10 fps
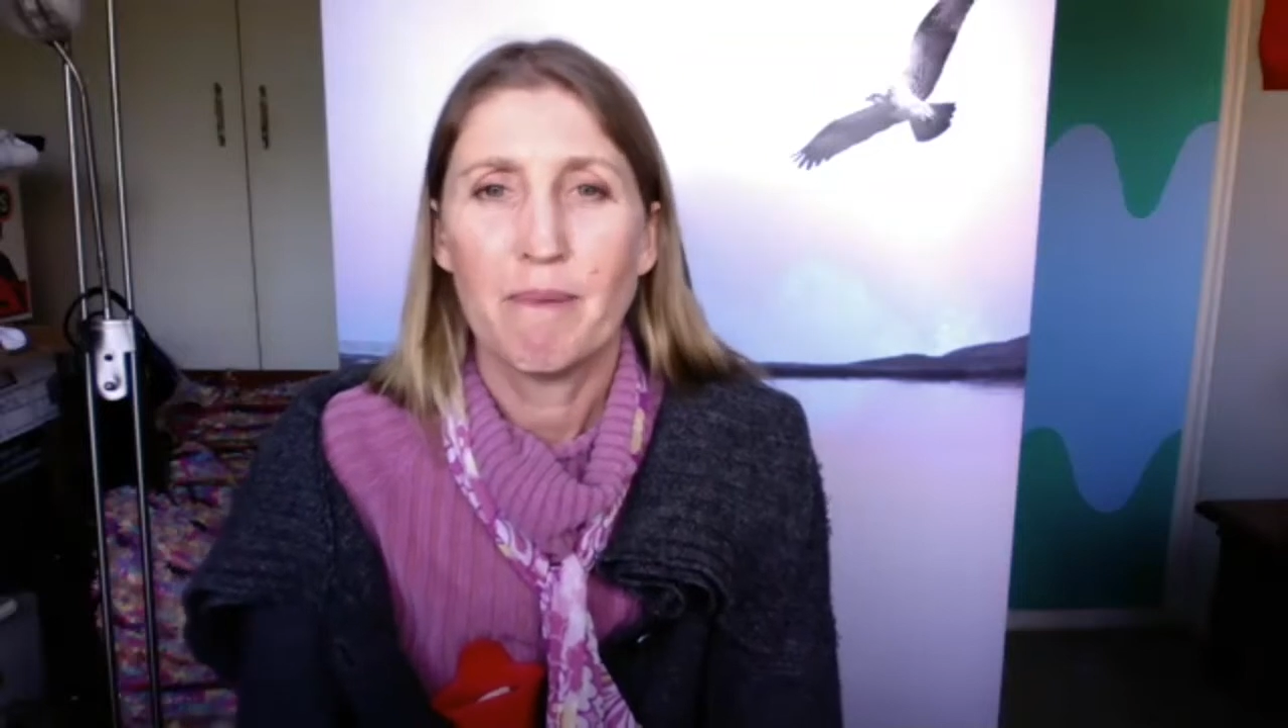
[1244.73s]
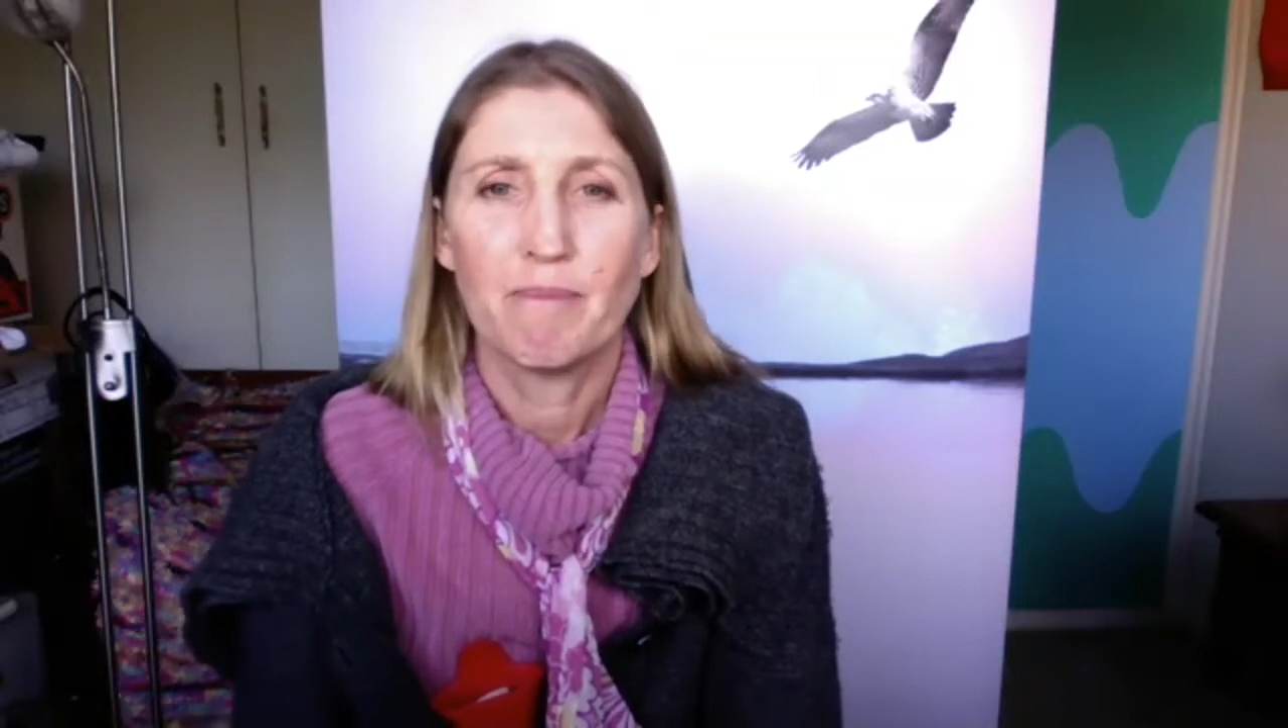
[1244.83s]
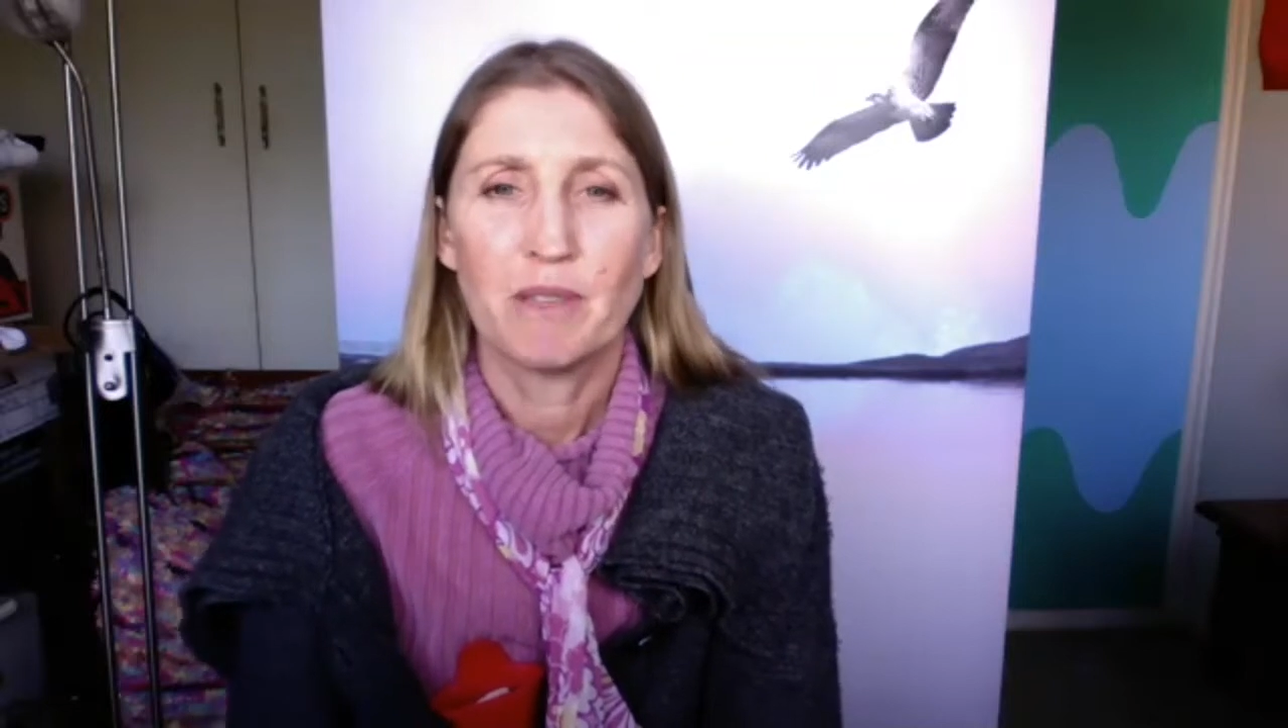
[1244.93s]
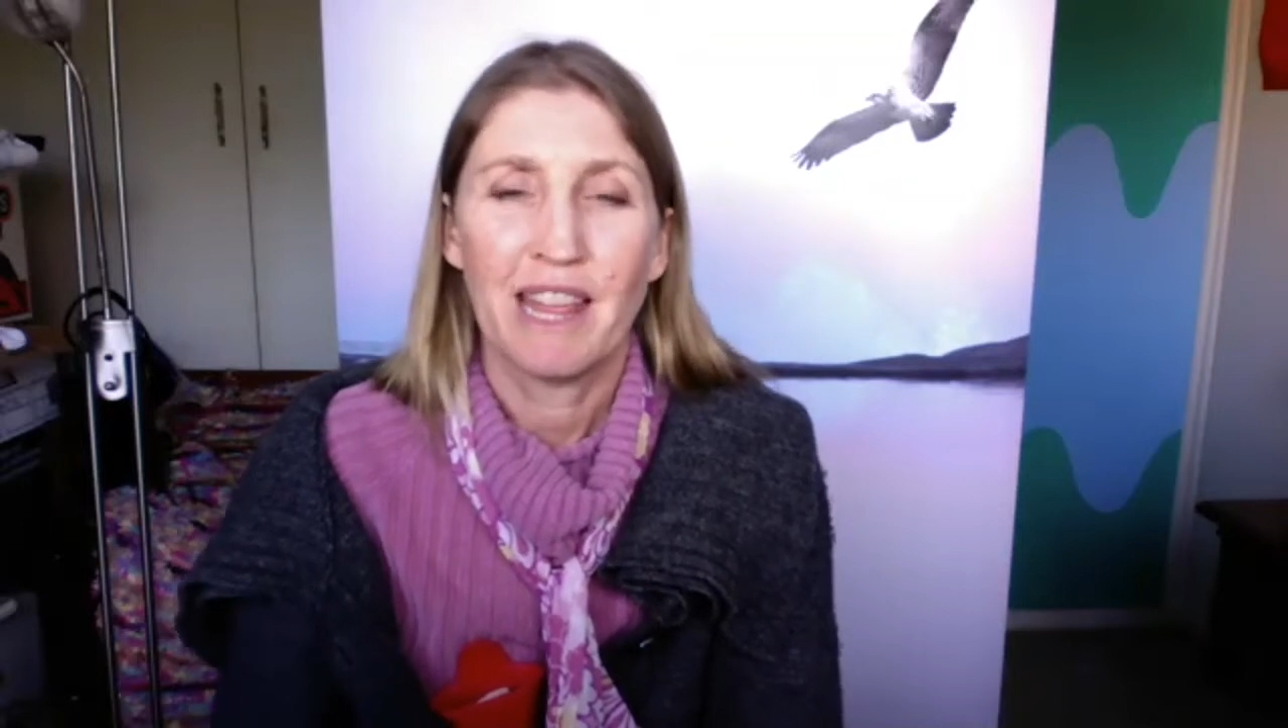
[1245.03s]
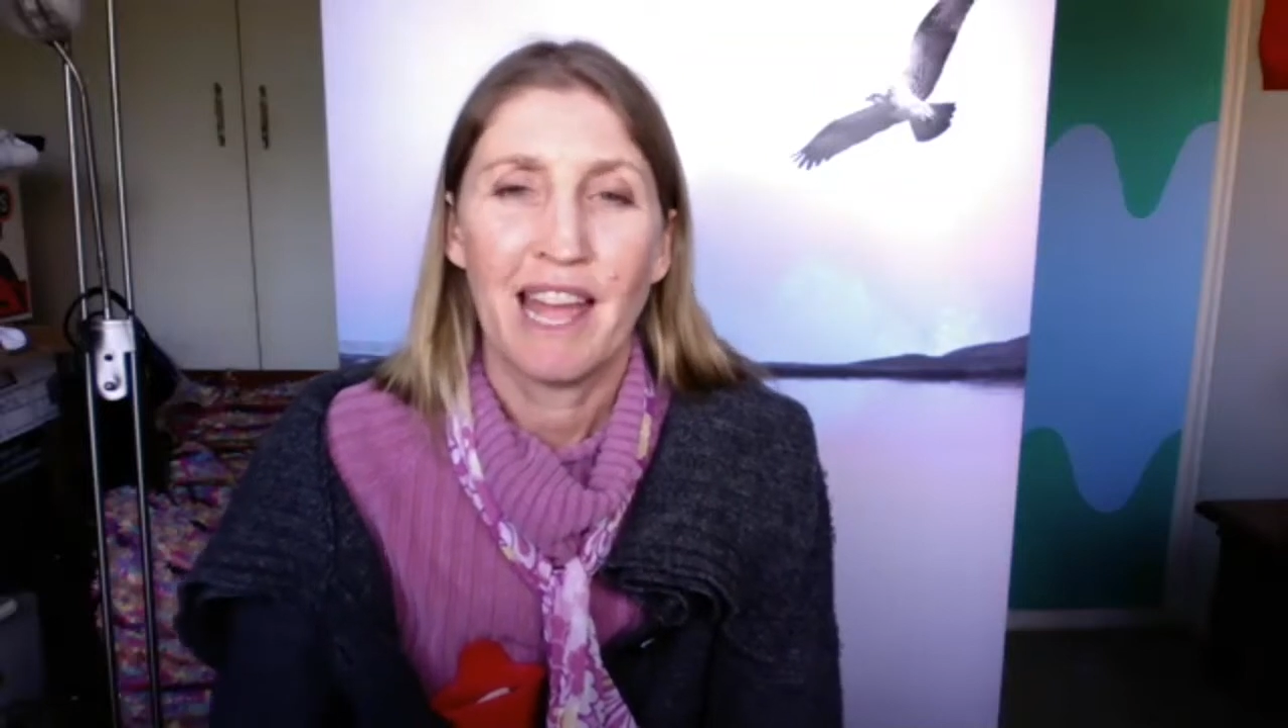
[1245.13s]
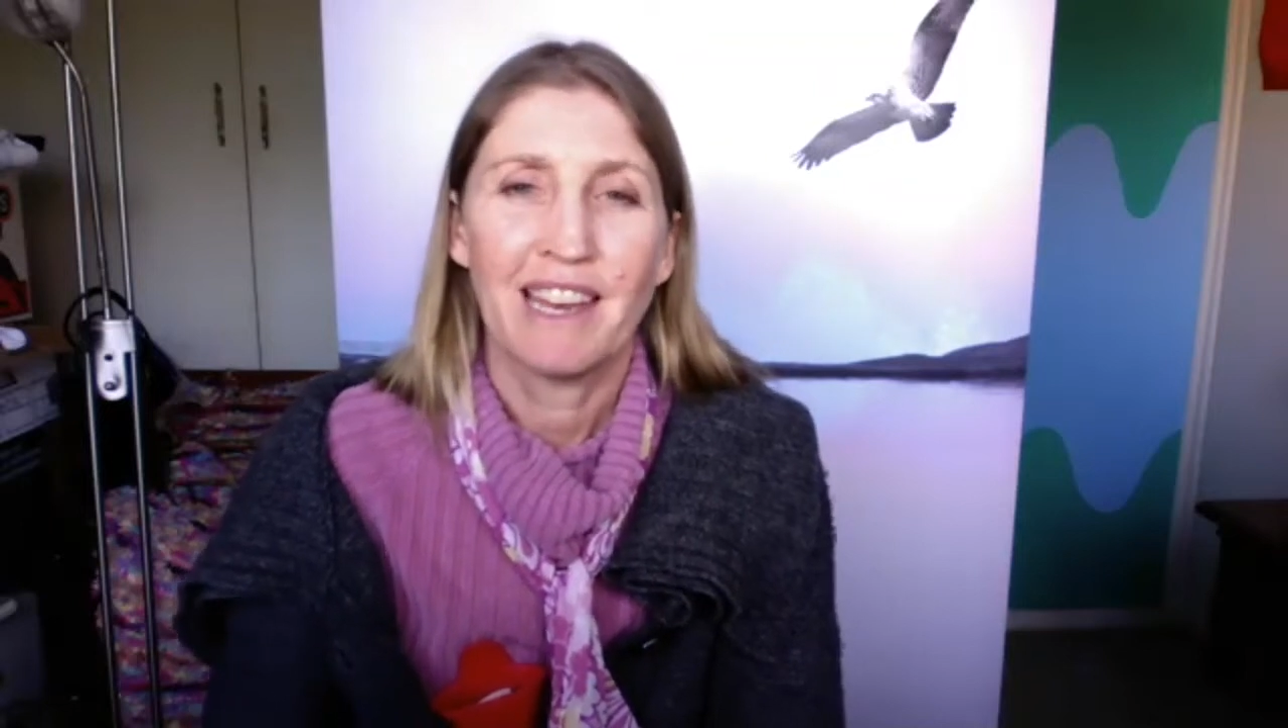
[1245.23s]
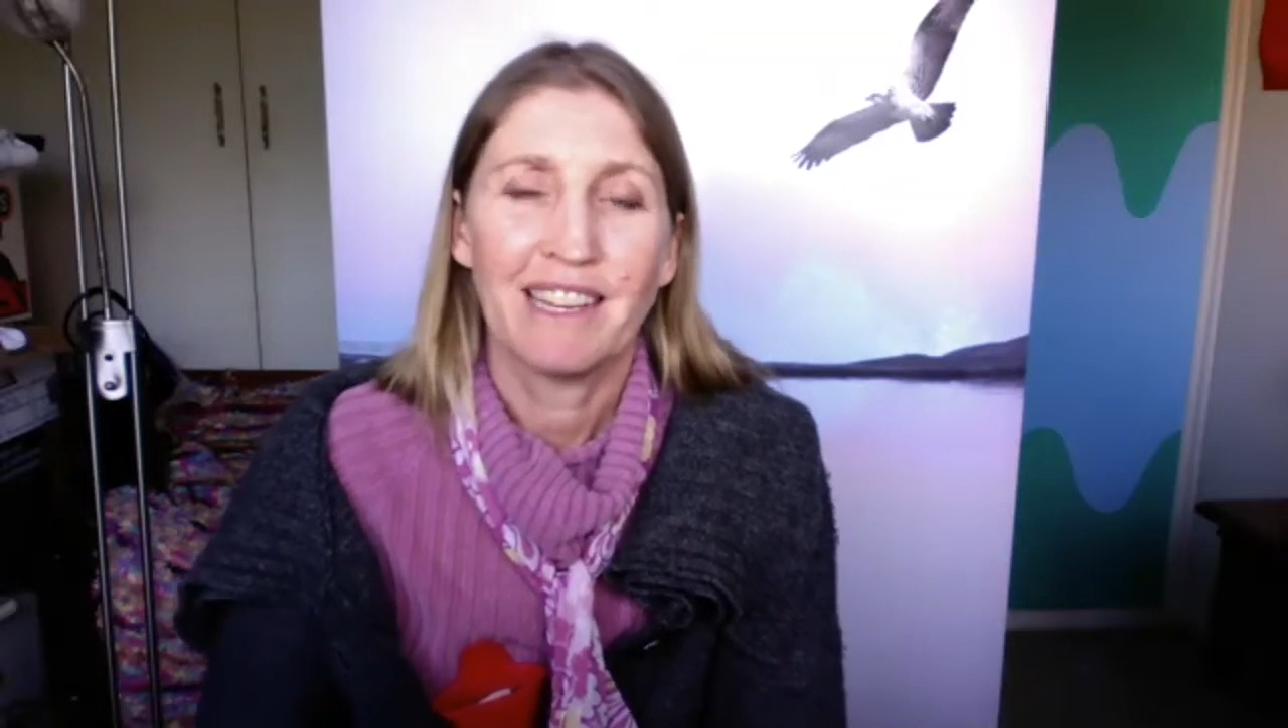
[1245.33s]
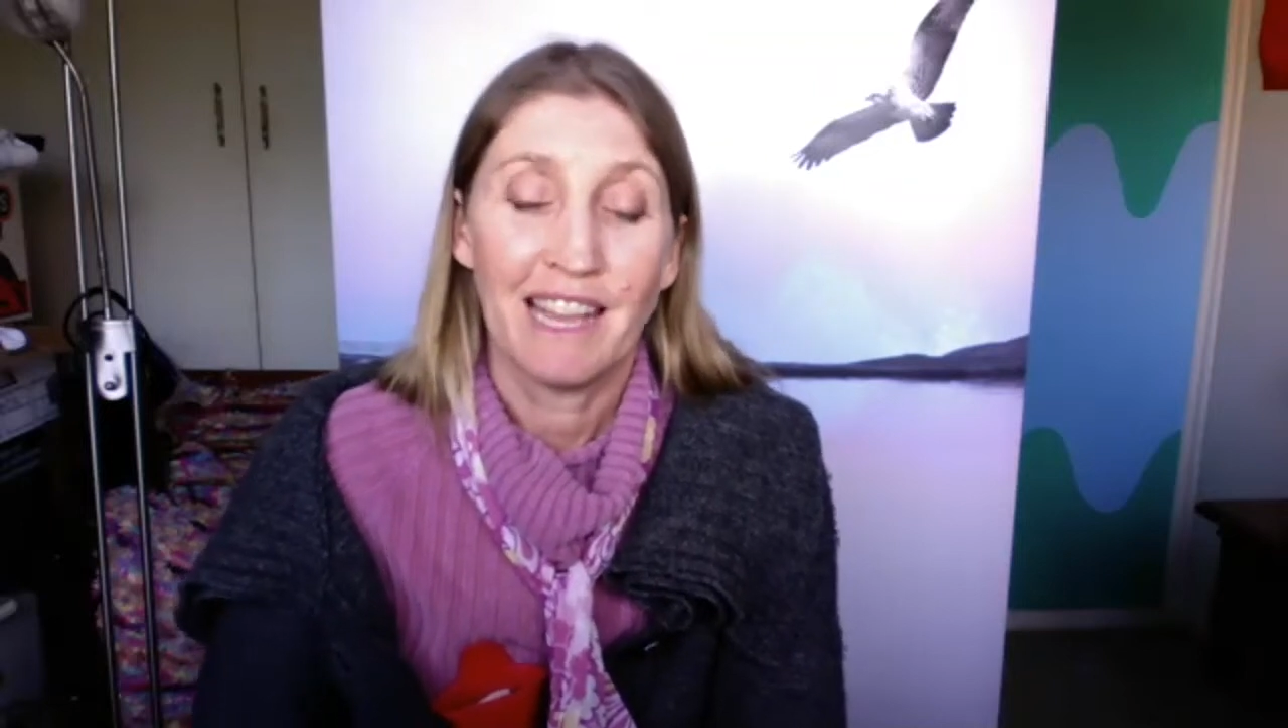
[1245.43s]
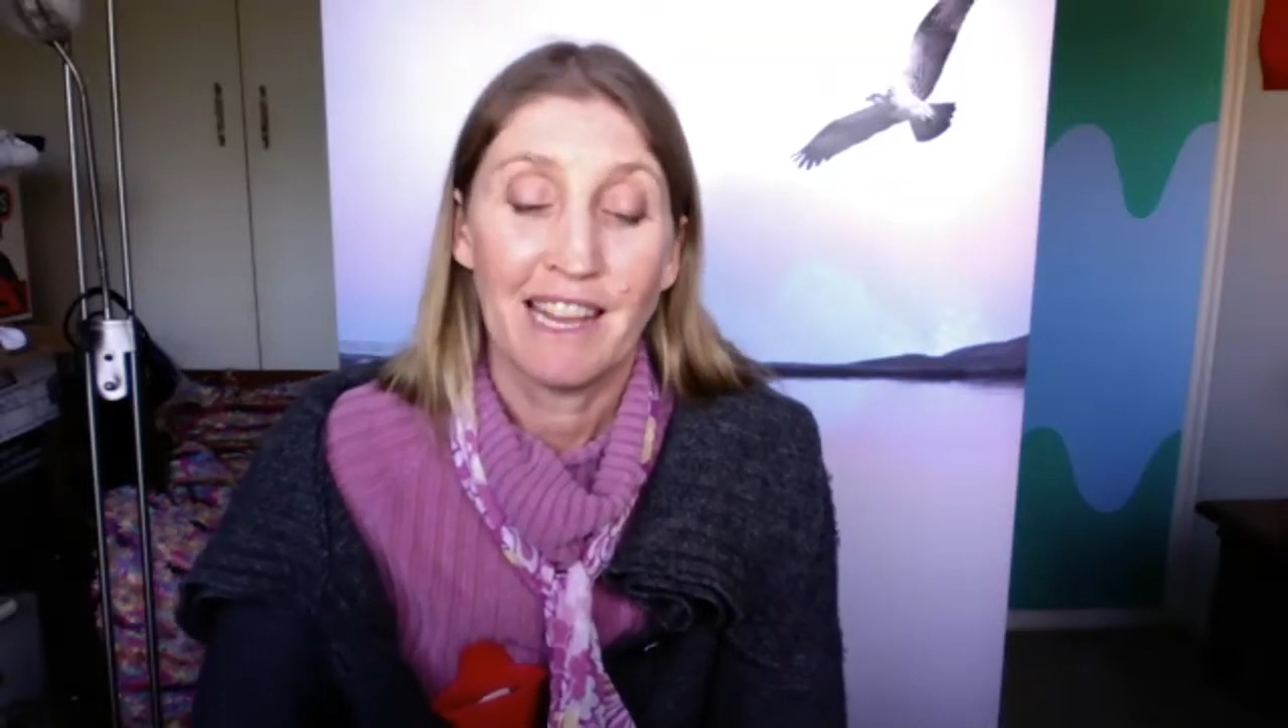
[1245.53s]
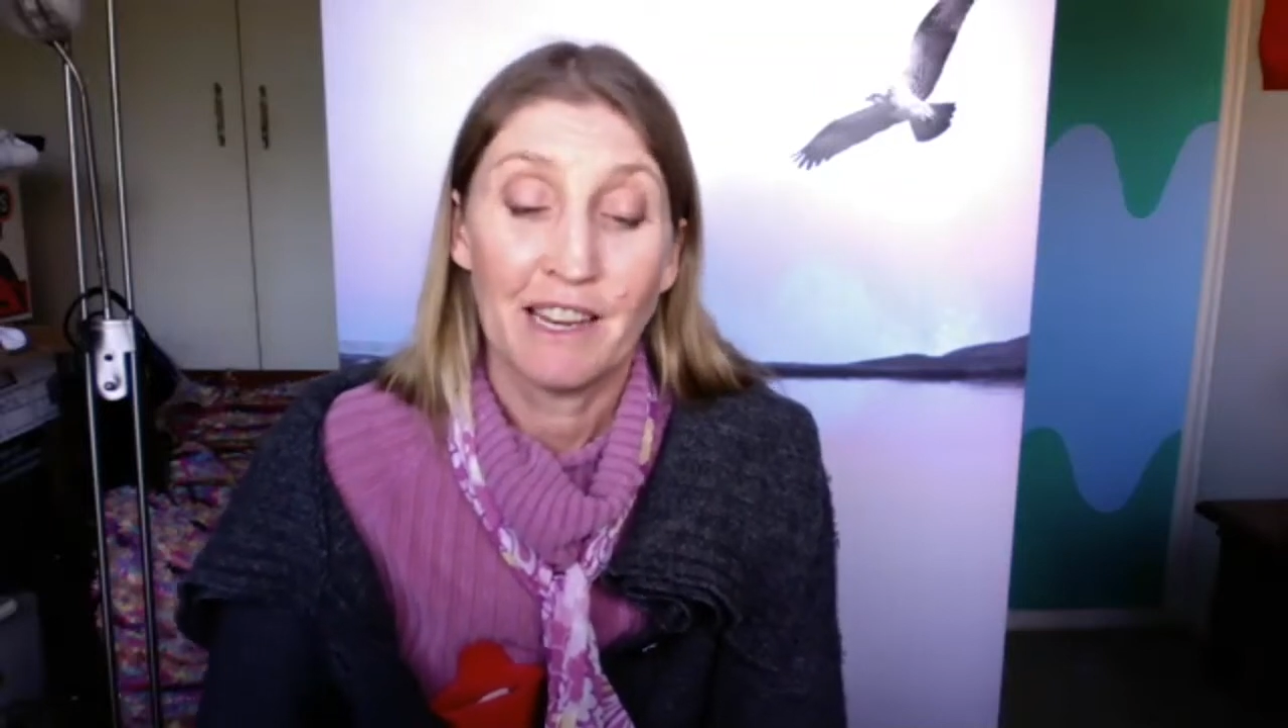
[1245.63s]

to that again